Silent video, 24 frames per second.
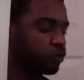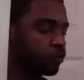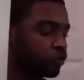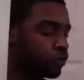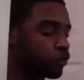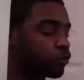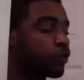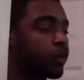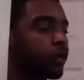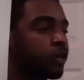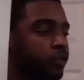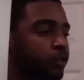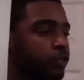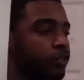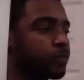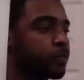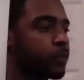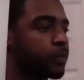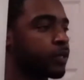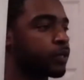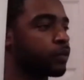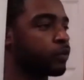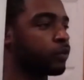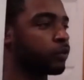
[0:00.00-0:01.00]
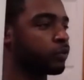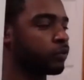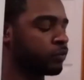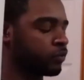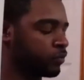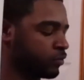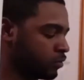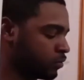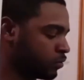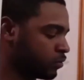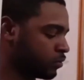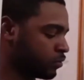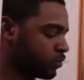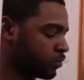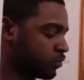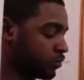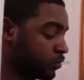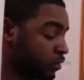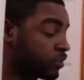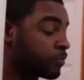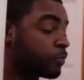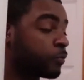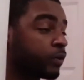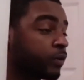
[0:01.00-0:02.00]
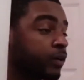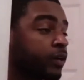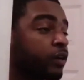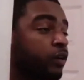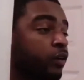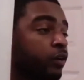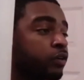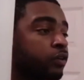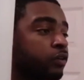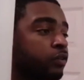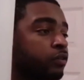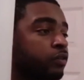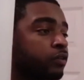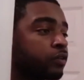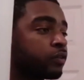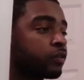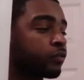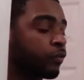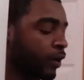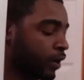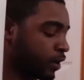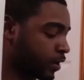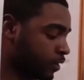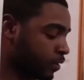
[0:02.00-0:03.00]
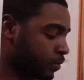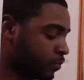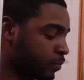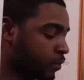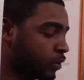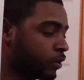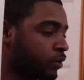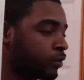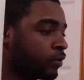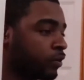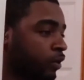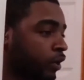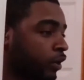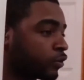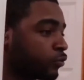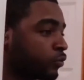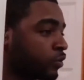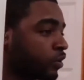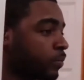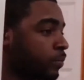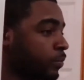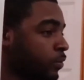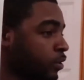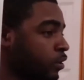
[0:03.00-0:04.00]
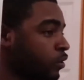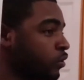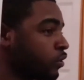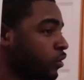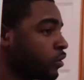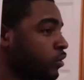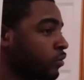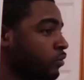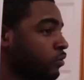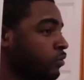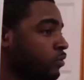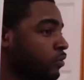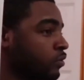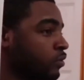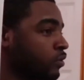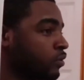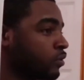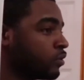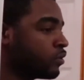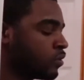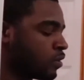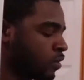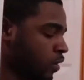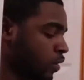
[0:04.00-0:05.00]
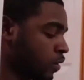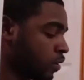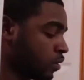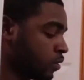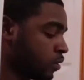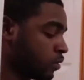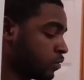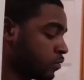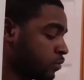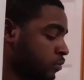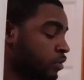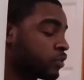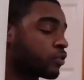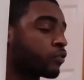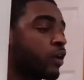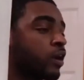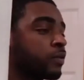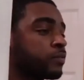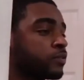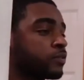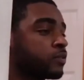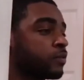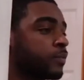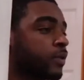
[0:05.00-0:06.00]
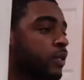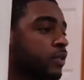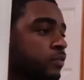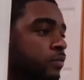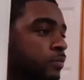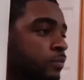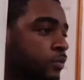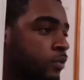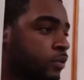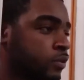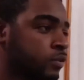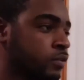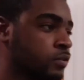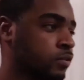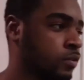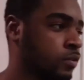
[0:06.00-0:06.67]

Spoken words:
should try out this beard oil. This beard oil right here, bro, luxuriant beard oil. This crap is amazing, bro.